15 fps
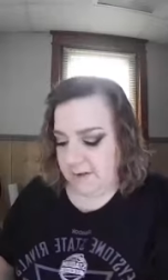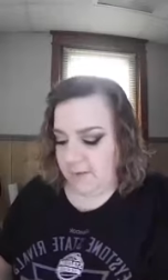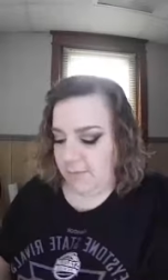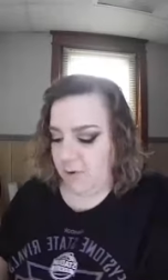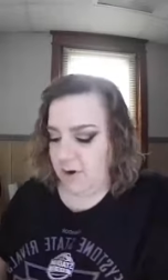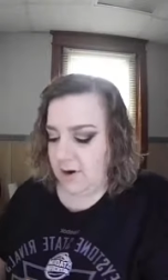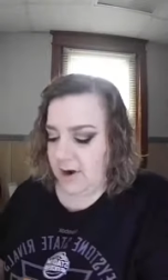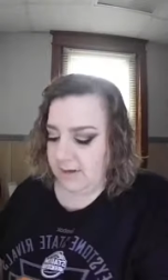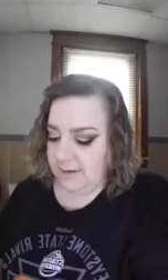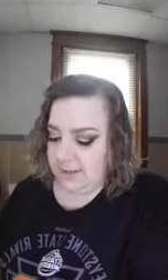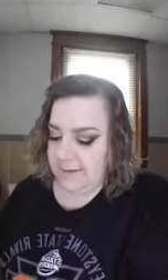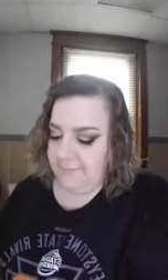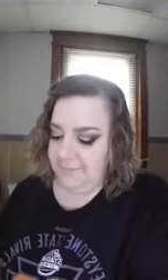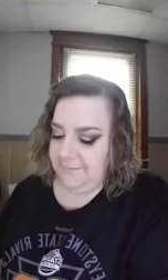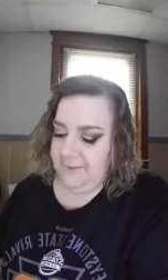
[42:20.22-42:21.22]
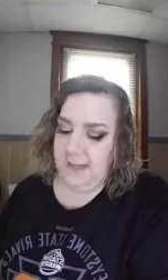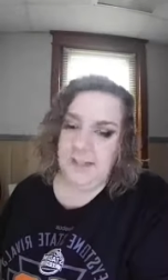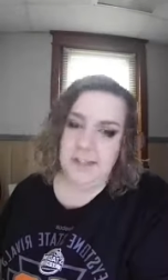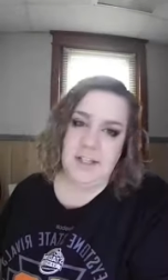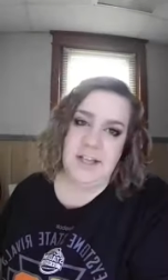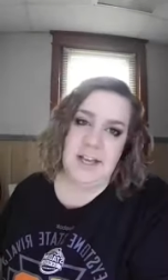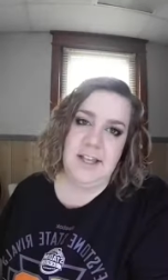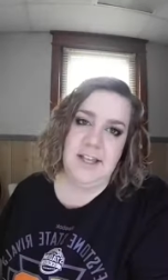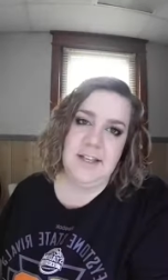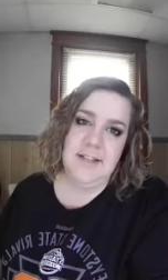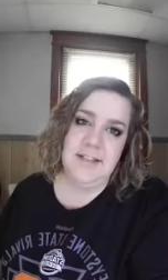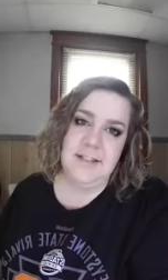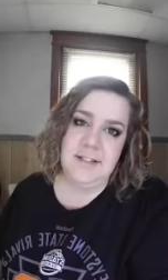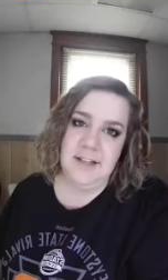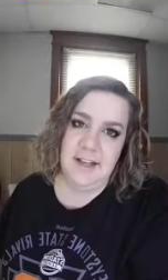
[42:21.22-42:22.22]
are born ugly, like little
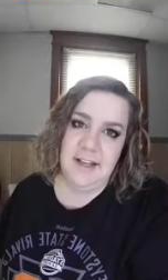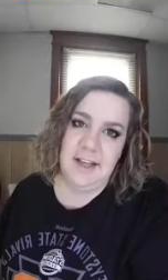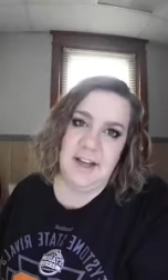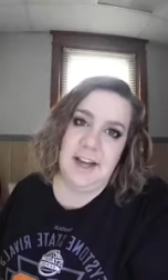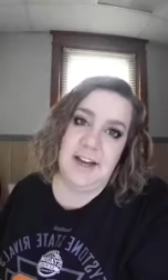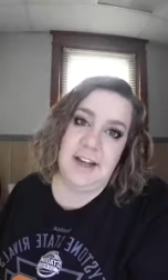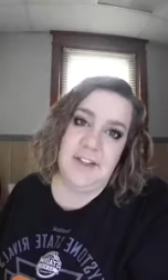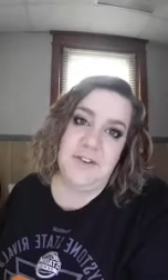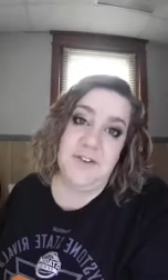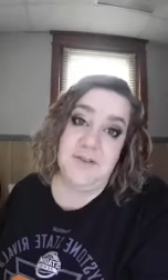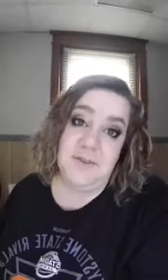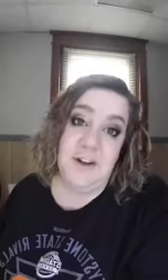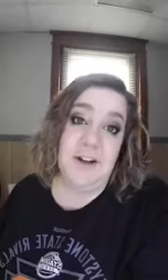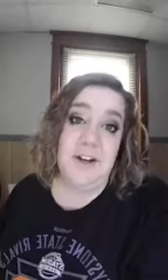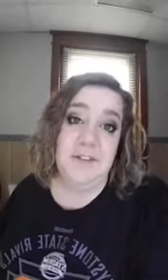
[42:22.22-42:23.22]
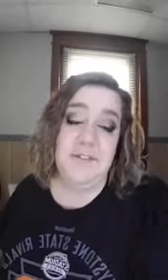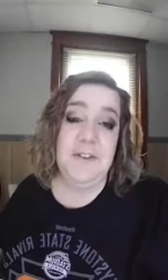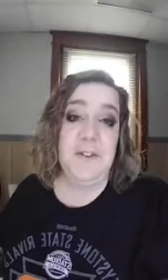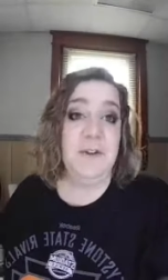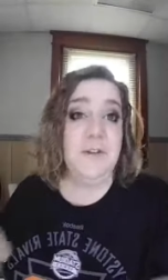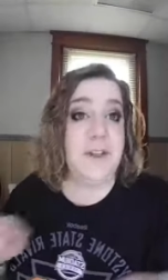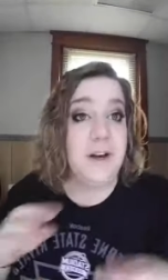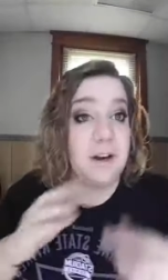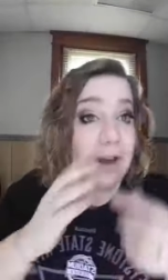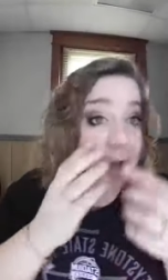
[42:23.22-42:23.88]
aliens, and how there's very few that are